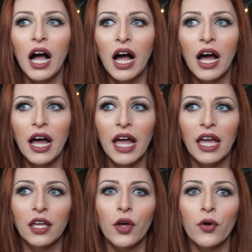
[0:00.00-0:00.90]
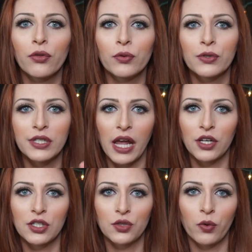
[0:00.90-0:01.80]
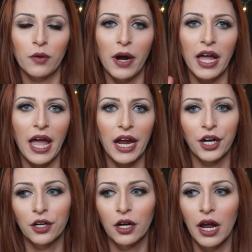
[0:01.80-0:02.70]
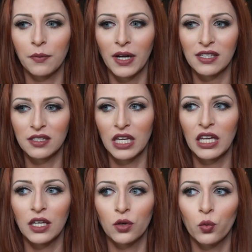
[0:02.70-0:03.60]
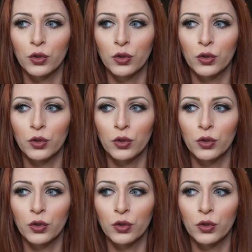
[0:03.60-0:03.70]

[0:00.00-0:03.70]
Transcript: I go through stages where my hair and my skin